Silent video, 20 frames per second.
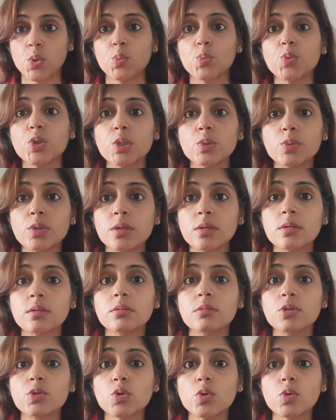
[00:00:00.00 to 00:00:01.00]
We were
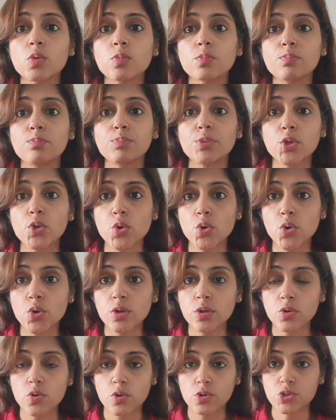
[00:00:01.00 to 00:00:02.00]
pure
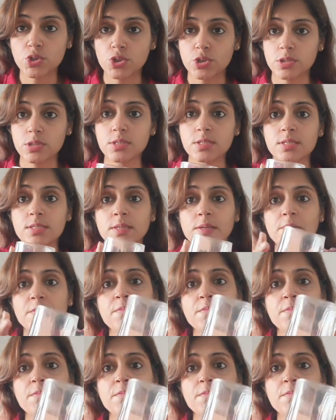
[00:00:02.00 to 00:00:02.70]
conscious,